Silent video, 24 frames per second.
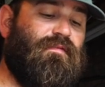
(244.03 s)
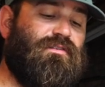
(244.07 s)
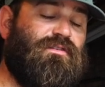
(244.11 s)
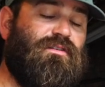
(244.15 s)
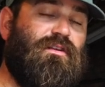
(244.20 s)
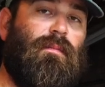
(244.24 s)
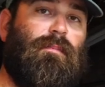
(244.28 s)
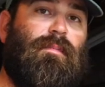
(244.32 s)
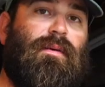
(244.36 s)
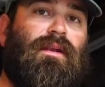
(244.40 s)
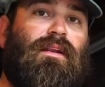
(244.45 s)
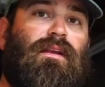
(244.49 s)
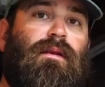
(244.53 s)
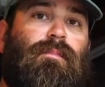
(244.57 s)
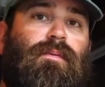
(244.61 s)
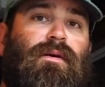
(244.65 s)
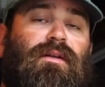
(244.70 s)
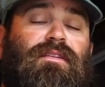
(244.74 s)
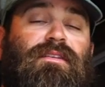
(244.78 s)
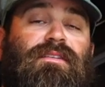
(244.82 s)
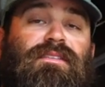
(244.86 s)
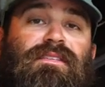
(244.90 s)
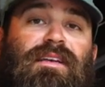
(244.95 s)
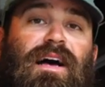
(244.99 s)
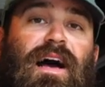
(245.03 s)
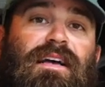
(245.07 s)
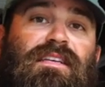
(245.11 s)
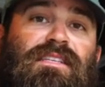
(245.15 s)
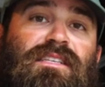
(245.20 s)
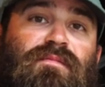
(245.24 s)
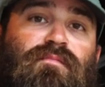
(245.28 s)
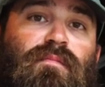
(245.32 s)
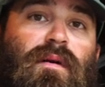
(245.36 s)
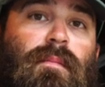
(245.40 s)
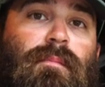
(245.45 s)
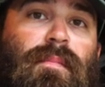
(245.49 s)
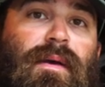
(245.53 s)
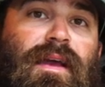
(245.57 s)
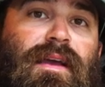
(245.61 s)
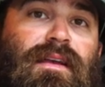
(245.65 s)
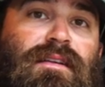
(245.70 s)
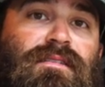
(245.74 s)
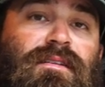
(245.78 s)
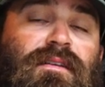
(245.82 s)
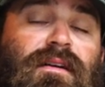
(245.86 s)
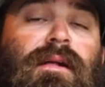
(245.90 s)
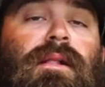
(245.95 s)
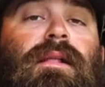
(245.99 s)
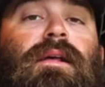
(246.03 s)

And so depending upon the size of my bait